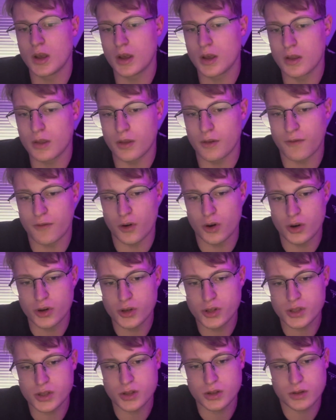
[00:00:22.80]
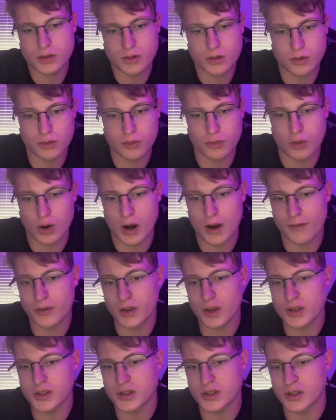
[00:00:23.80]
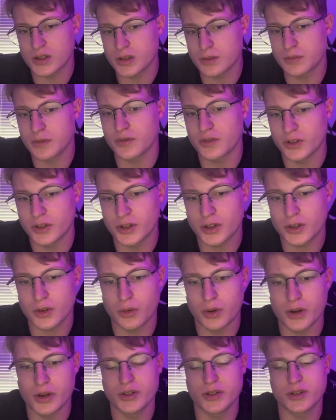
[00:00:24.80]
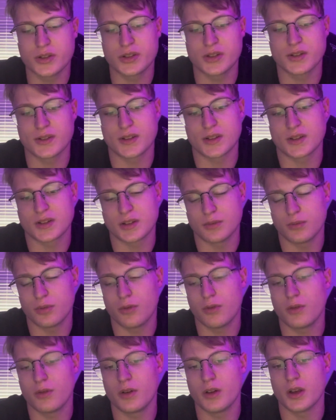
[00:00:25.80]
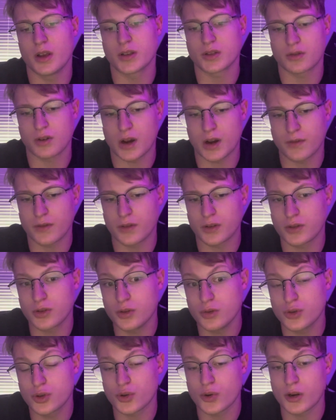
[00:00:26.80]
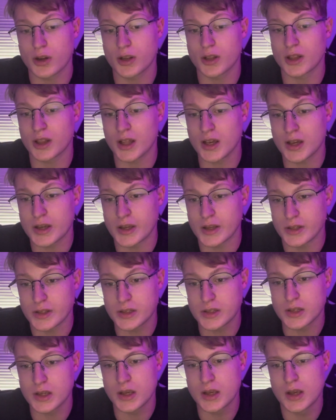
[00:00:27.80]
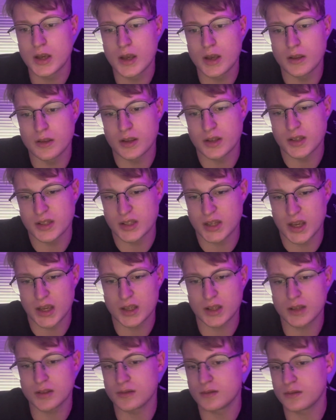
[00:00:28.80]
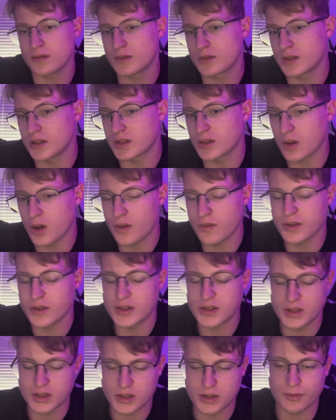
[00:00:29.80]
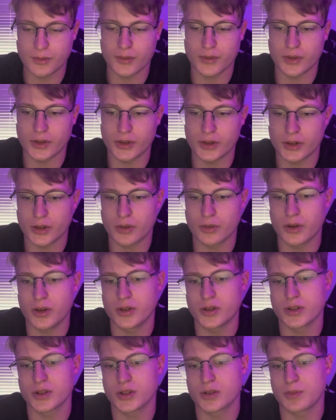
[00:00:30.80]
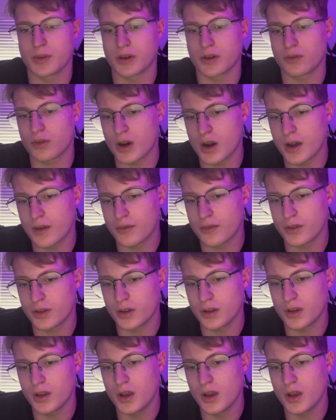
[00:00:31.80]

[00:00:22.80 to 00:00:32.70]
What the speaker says: The first, graphing a system of linear equations, is as simple as graphing two straight lines. The second, to solve a system of linear equations by graphing.